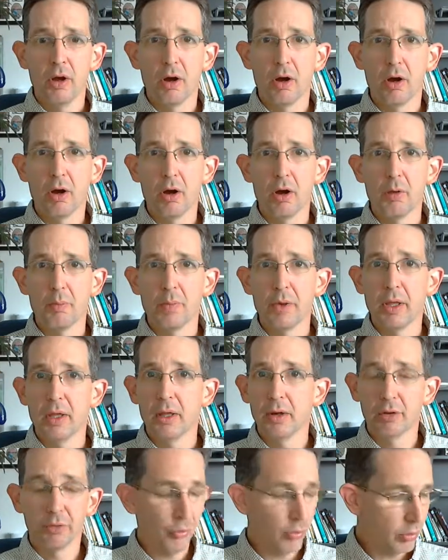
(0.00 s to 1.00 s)

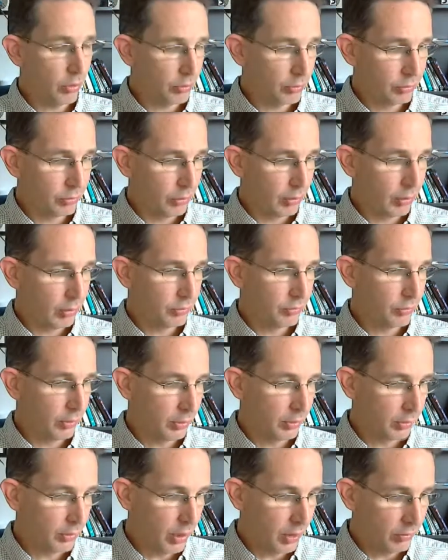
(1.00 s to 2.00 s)
And as far as
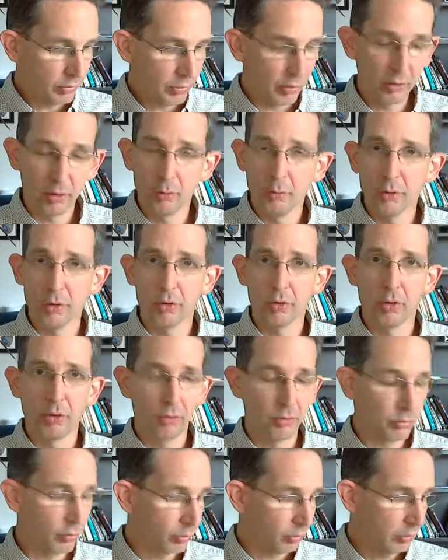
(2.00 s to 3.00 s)
the content of the book
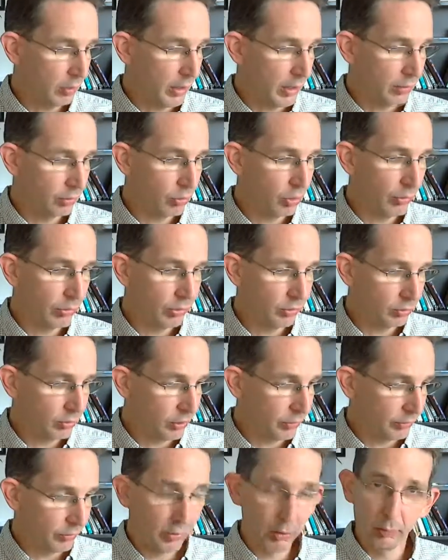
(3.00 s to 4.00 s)
goes and the slides, all these
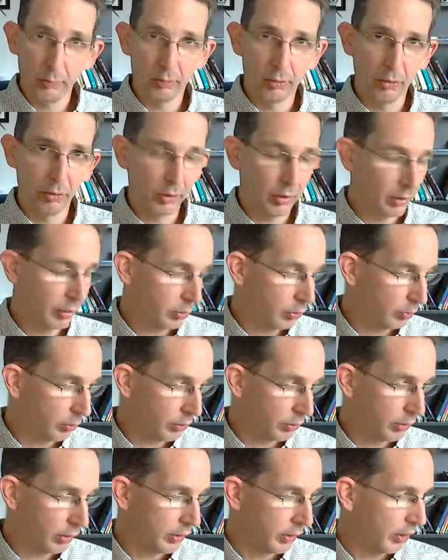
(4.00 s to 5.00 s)
different, I'm looking at the
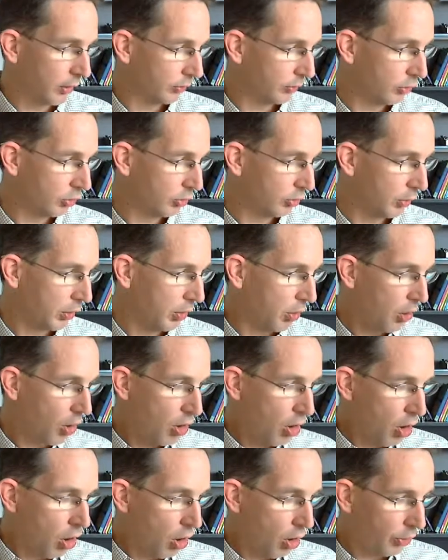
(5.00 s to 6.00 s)
book right now, excuse me,
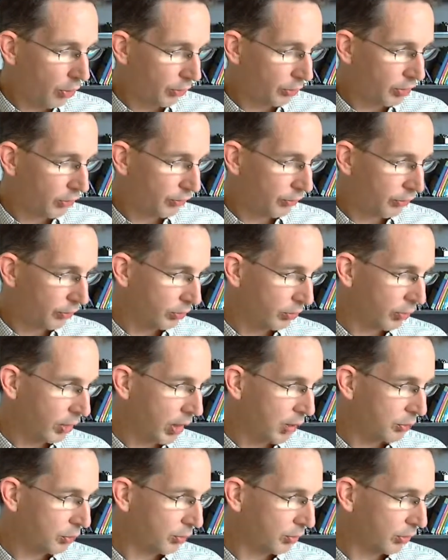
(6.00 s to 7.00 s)
all the different
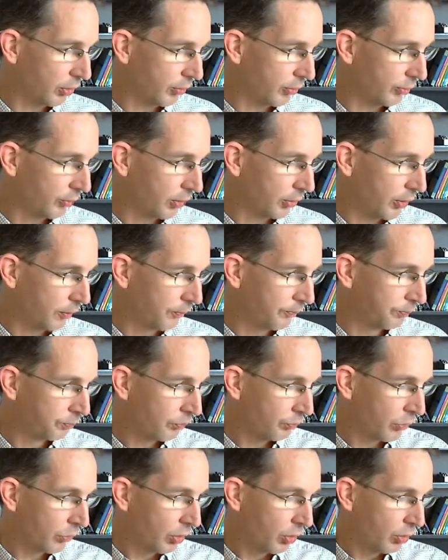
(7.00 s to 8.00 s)
types of
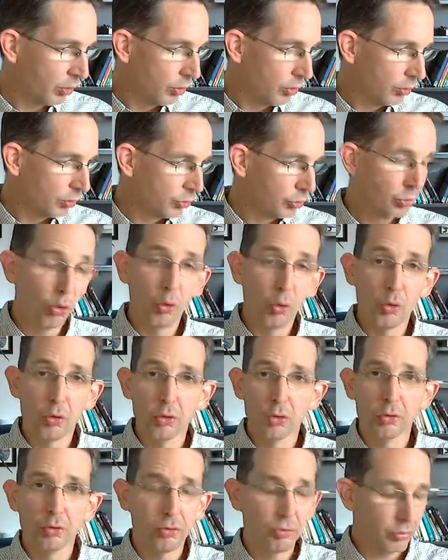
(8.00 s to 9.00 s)

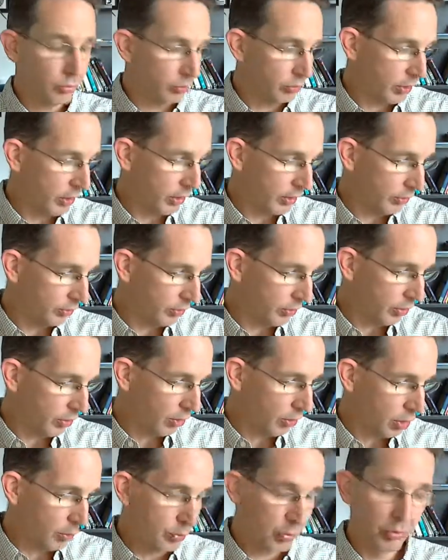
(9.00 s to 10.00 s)
scores that
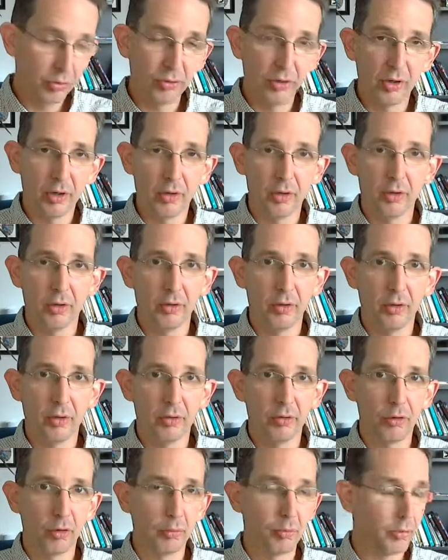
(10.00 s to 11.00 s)
are presented
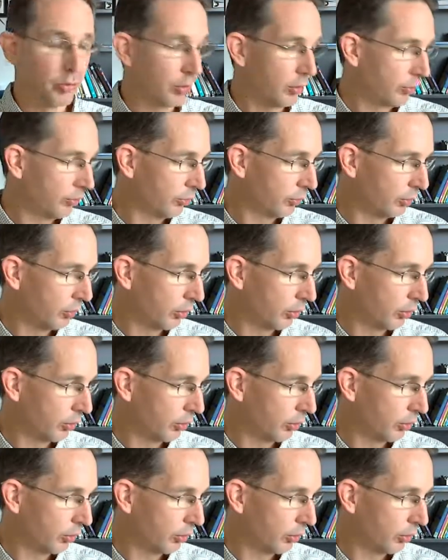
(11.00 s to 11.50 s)
in terms of